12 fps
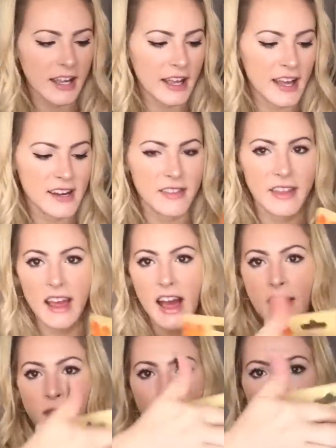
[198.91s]
and they
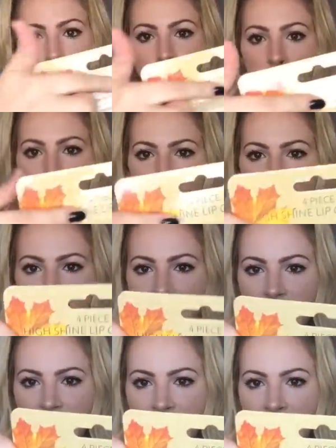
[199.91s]
have fall
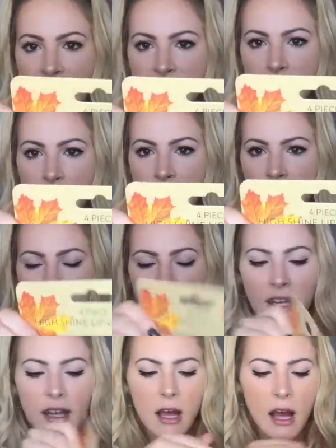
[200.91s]
packaging, as you could
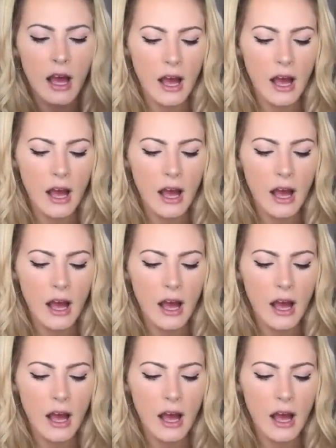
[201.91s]
see.